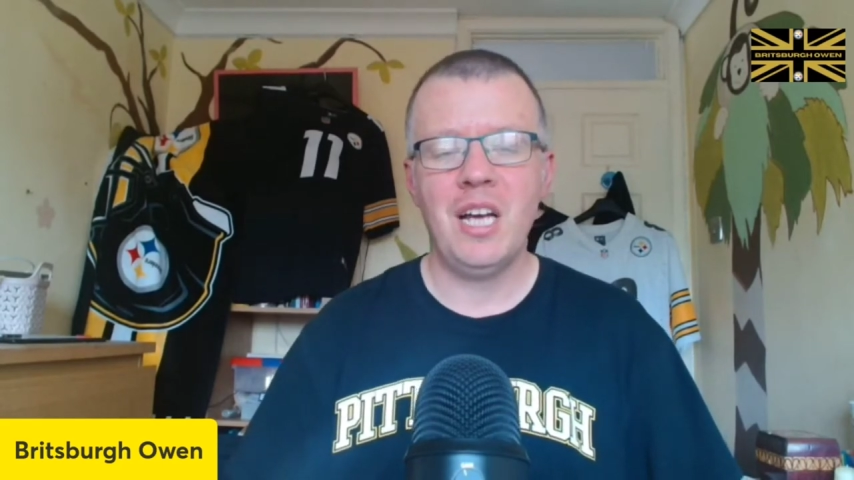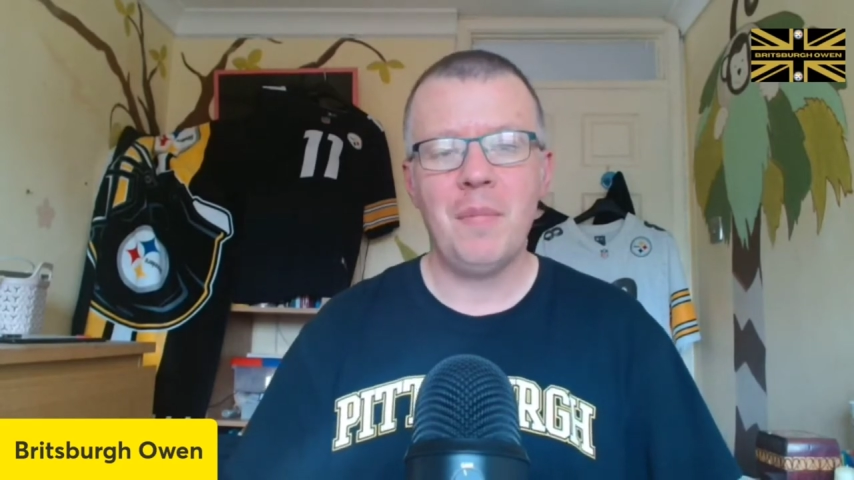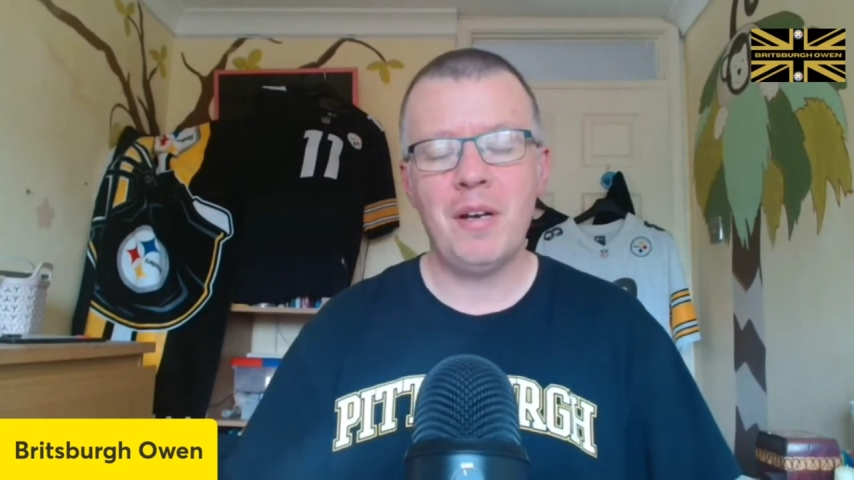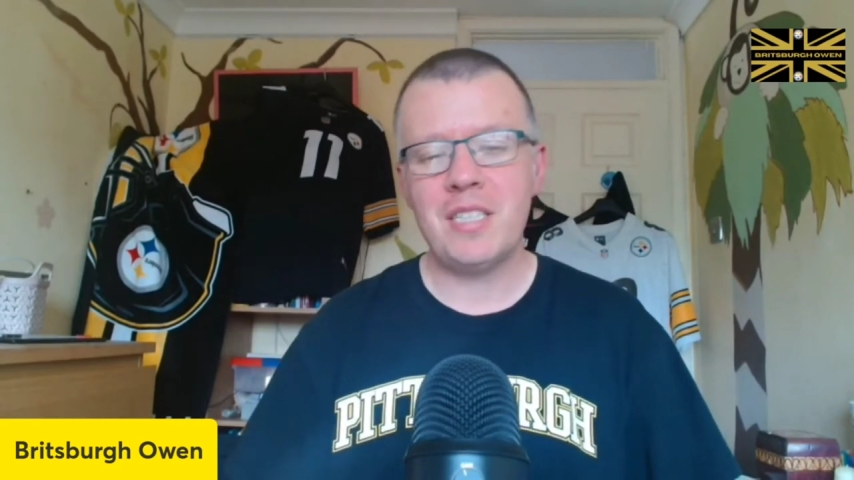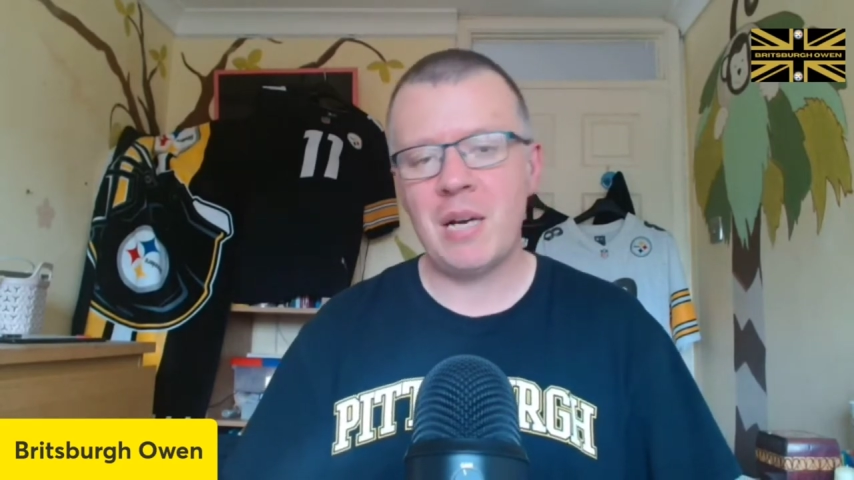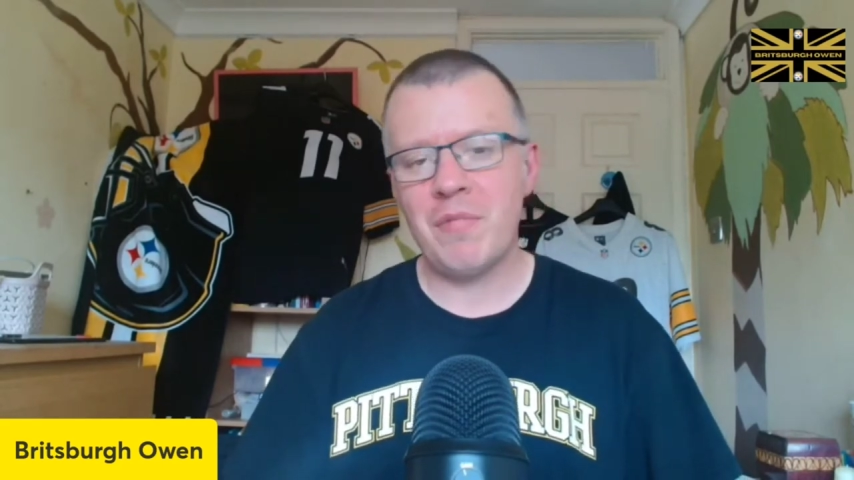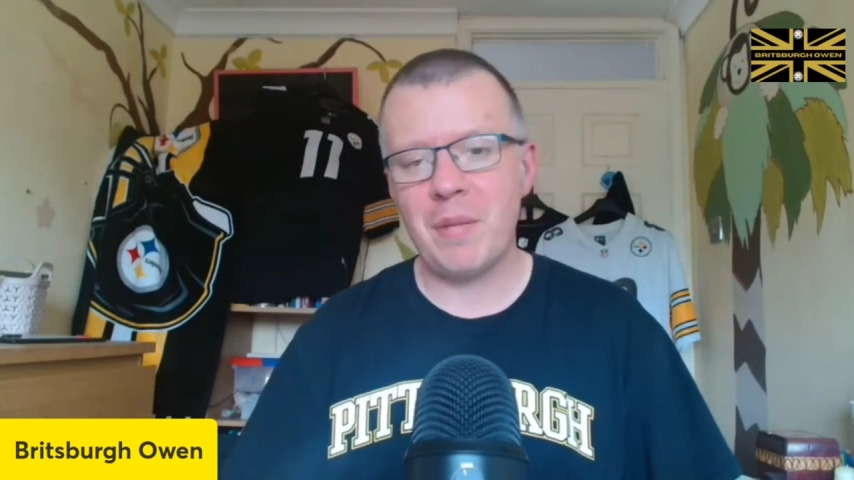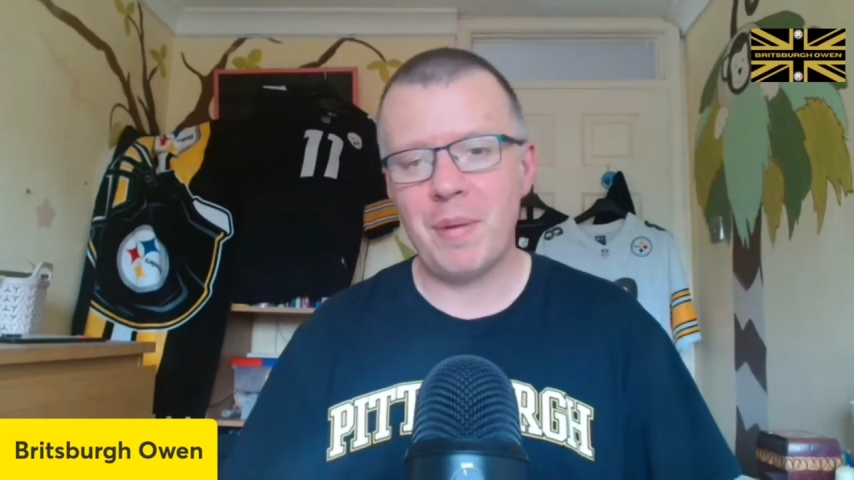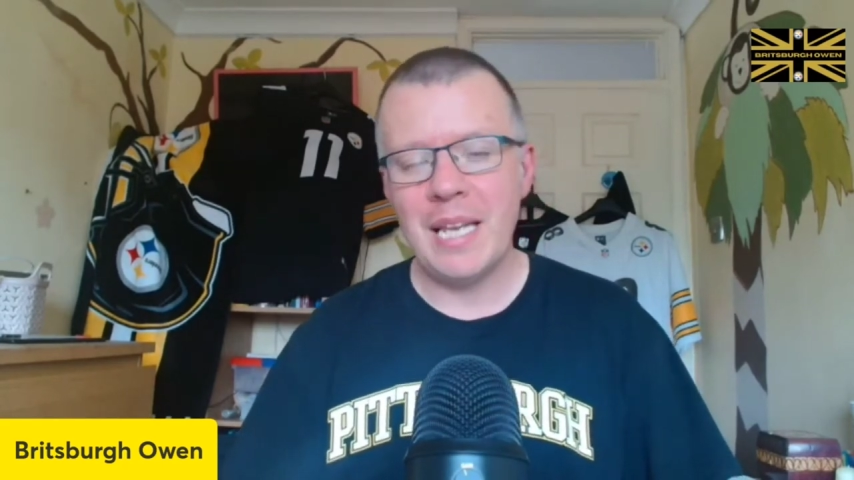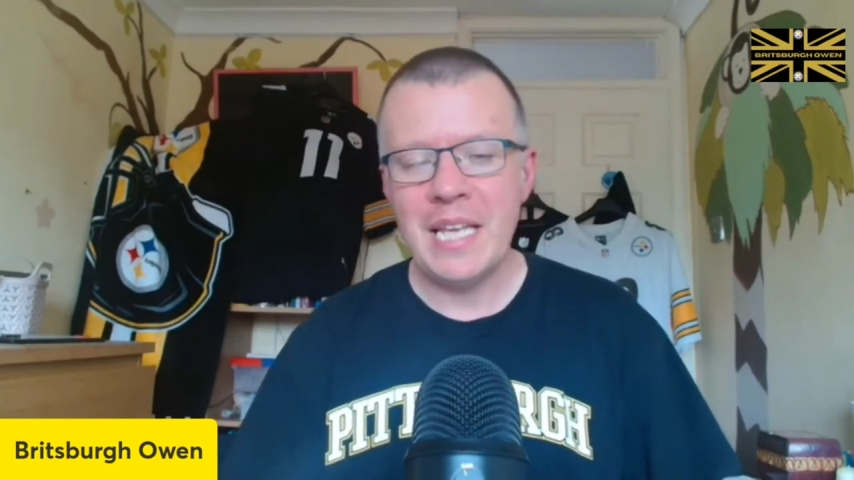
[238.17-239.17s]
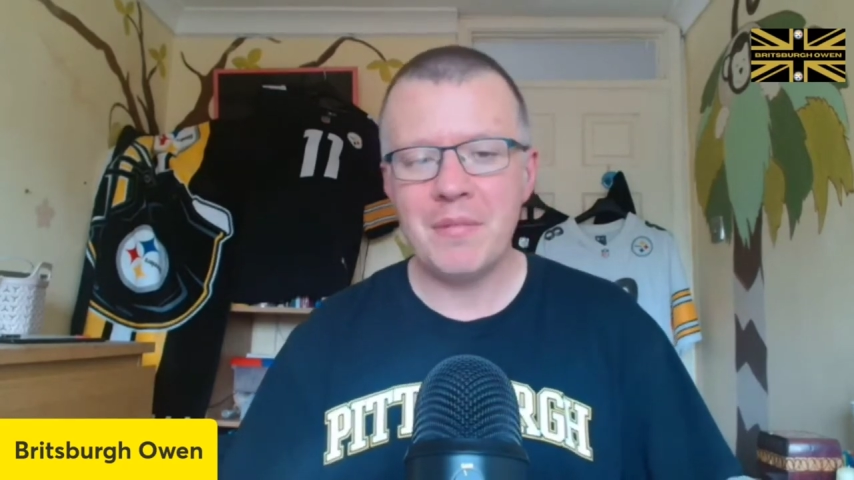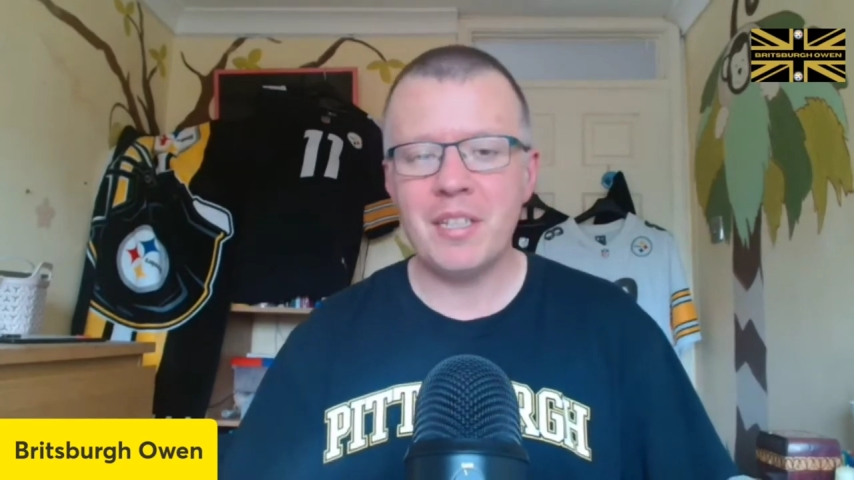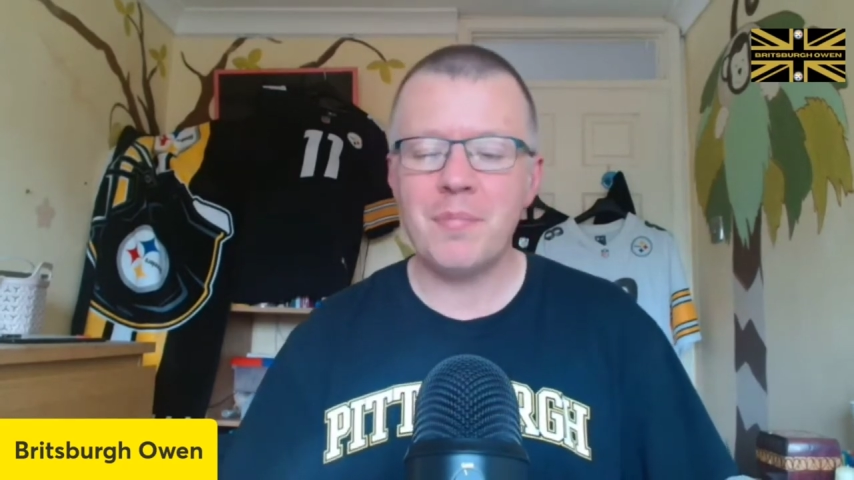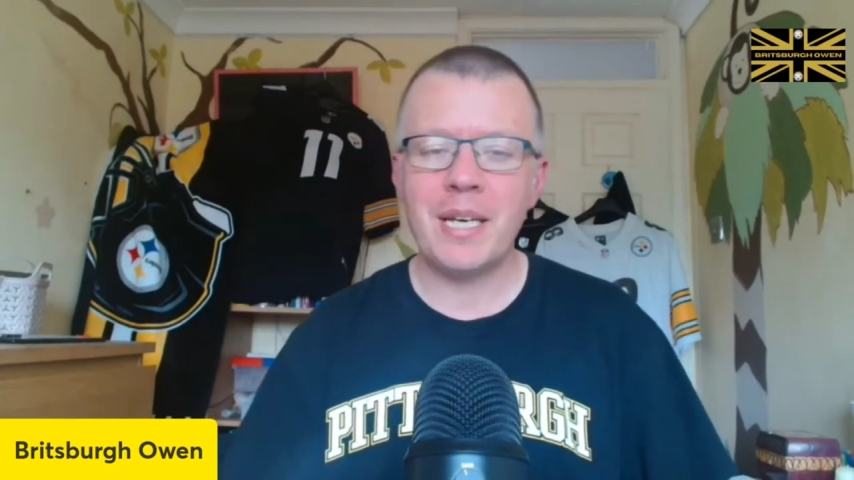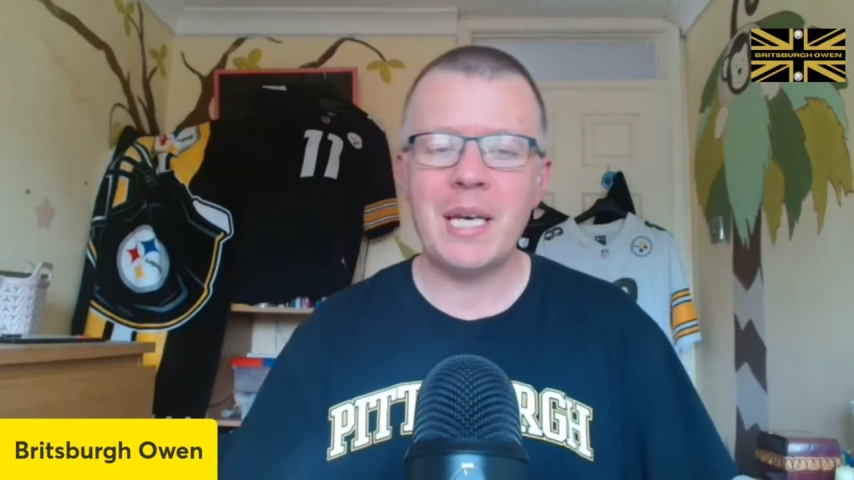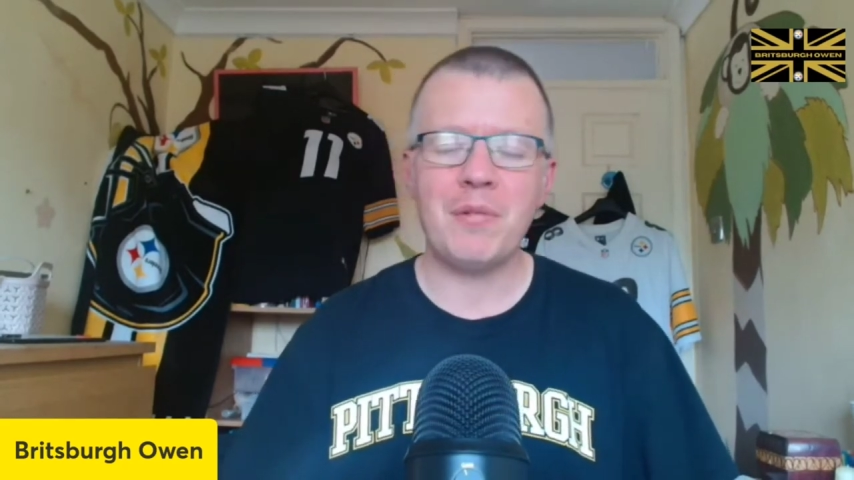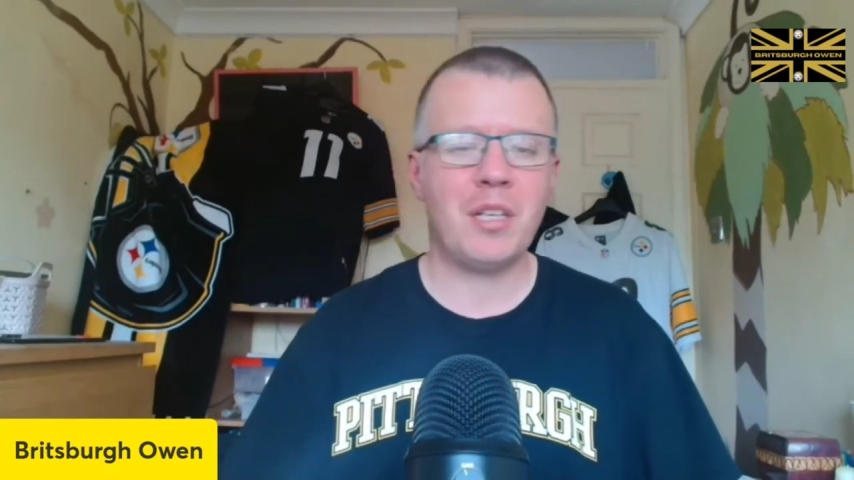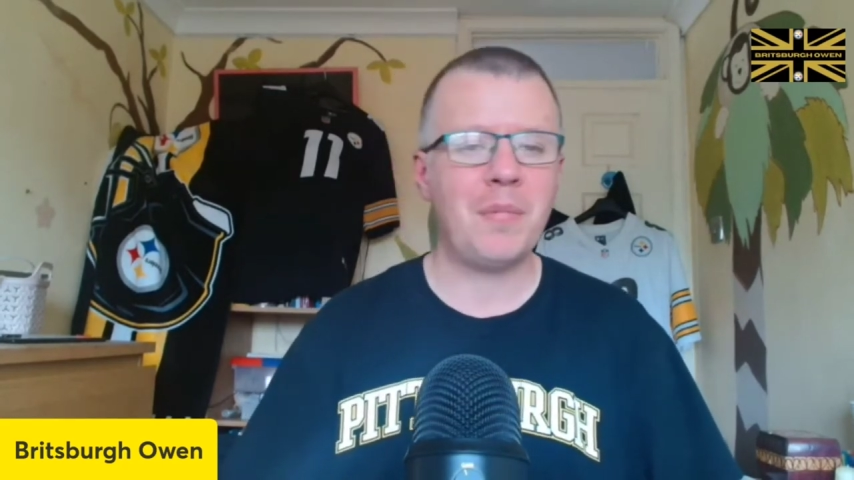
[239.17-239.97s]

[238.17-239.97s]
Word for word: Personally, I'm really pleased with this pick. He's one of the